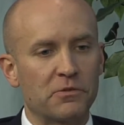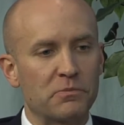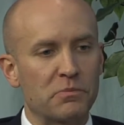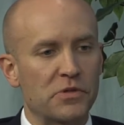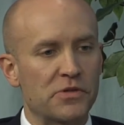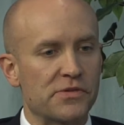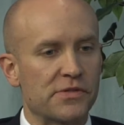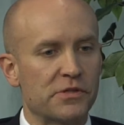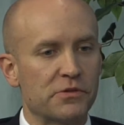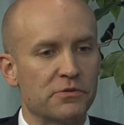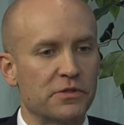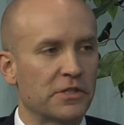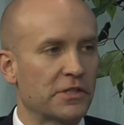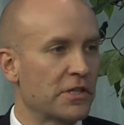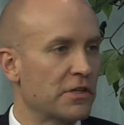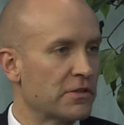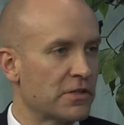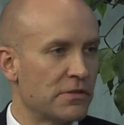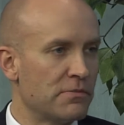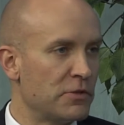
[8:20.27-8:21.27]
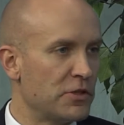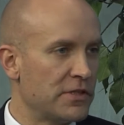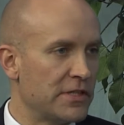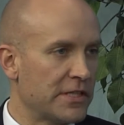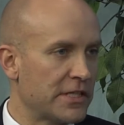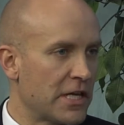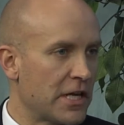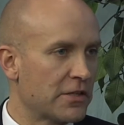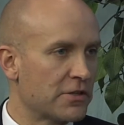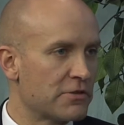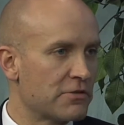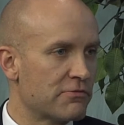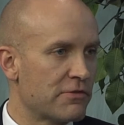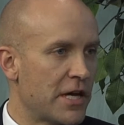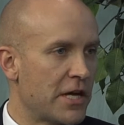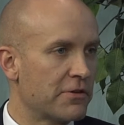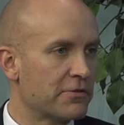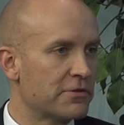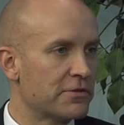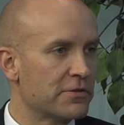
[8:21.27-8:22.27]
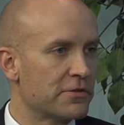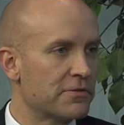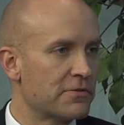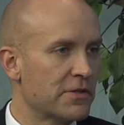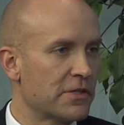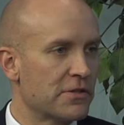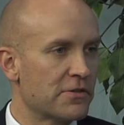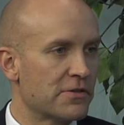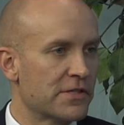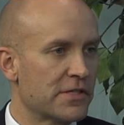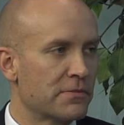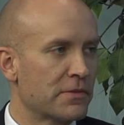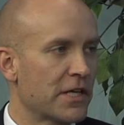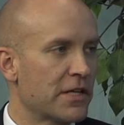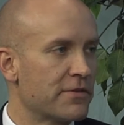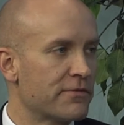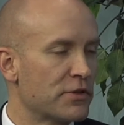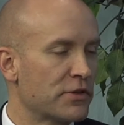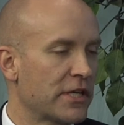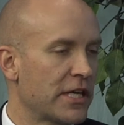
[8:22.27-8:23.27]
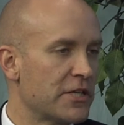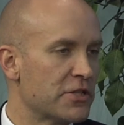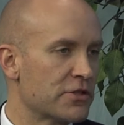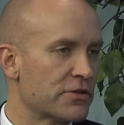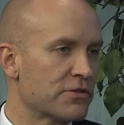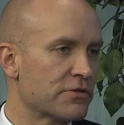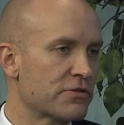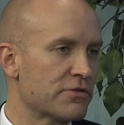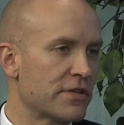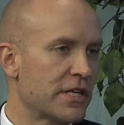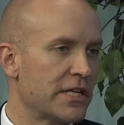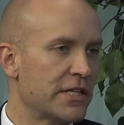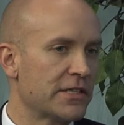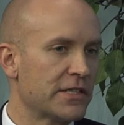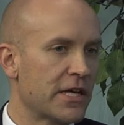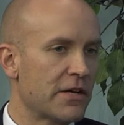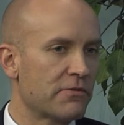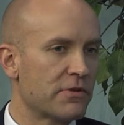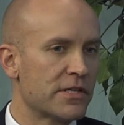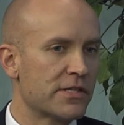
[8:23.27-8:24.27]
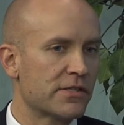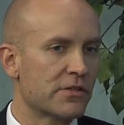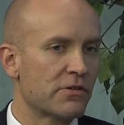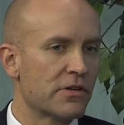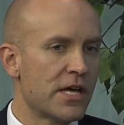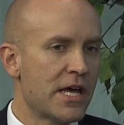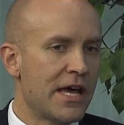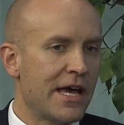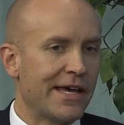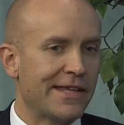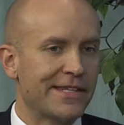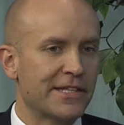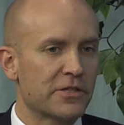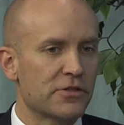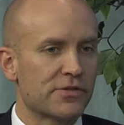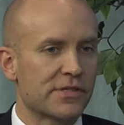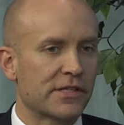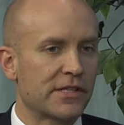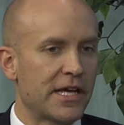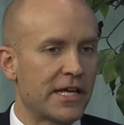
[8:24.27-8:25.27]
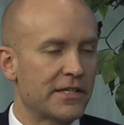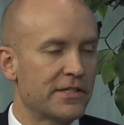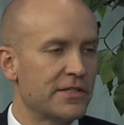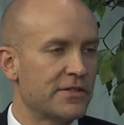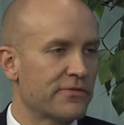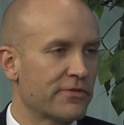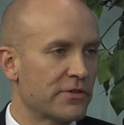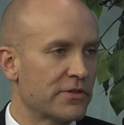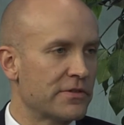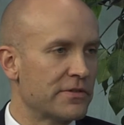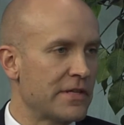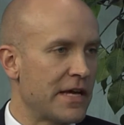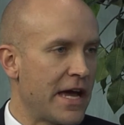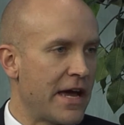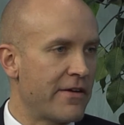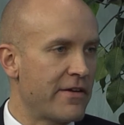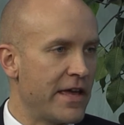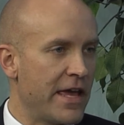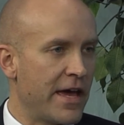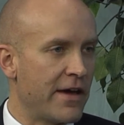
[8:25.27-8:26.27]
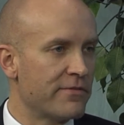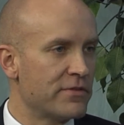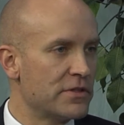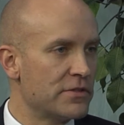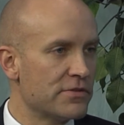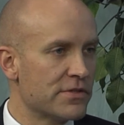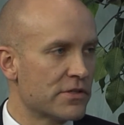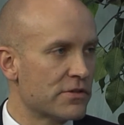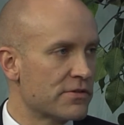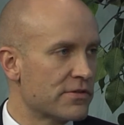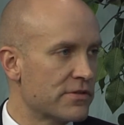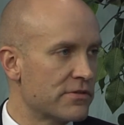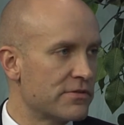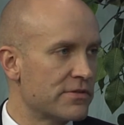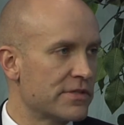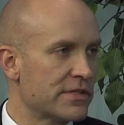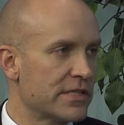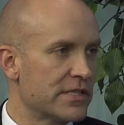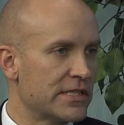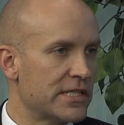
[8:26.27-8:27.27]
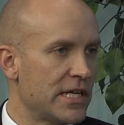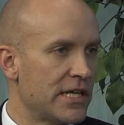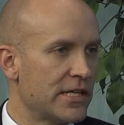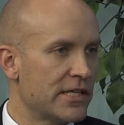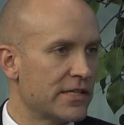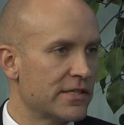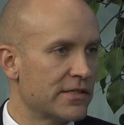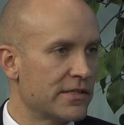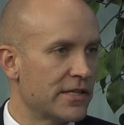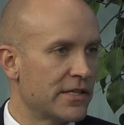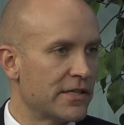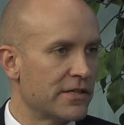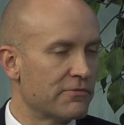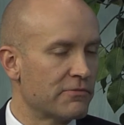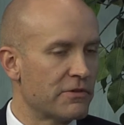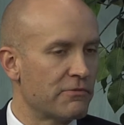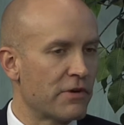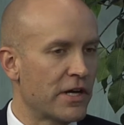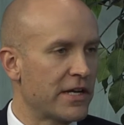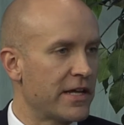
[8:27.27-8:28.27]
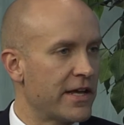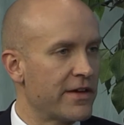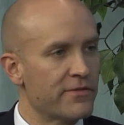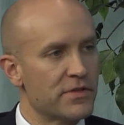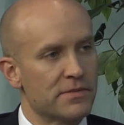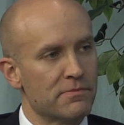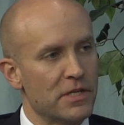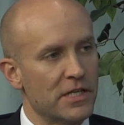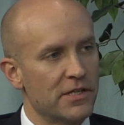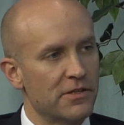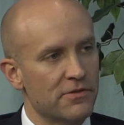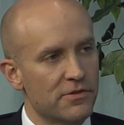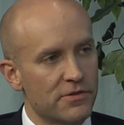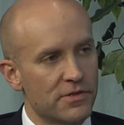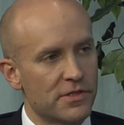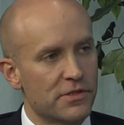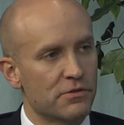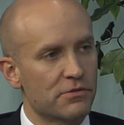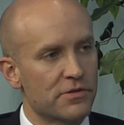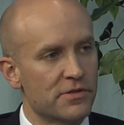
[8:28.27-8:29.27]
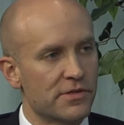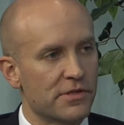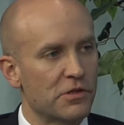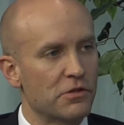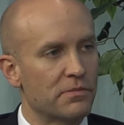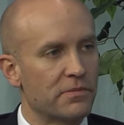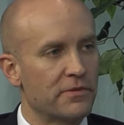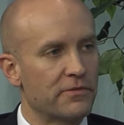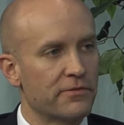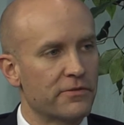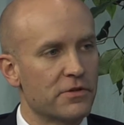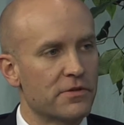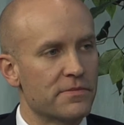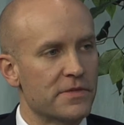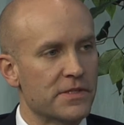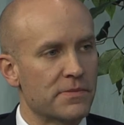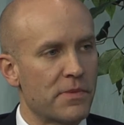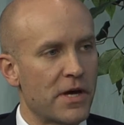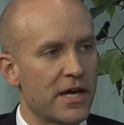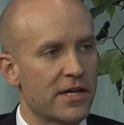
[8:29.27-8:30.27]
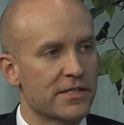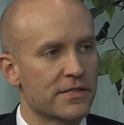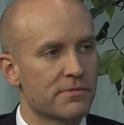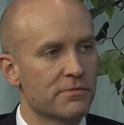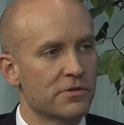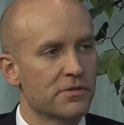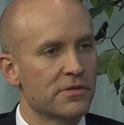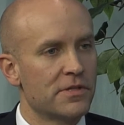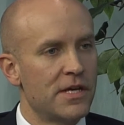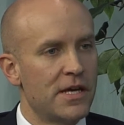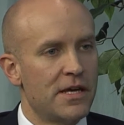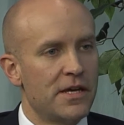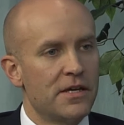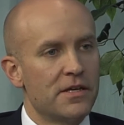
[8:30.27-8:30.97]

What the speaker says: pursue a community college route, or some kind of vocational training that way. So I think there's a lot of different avenues our students could take, and we want to have as many of those doors open for them as possible.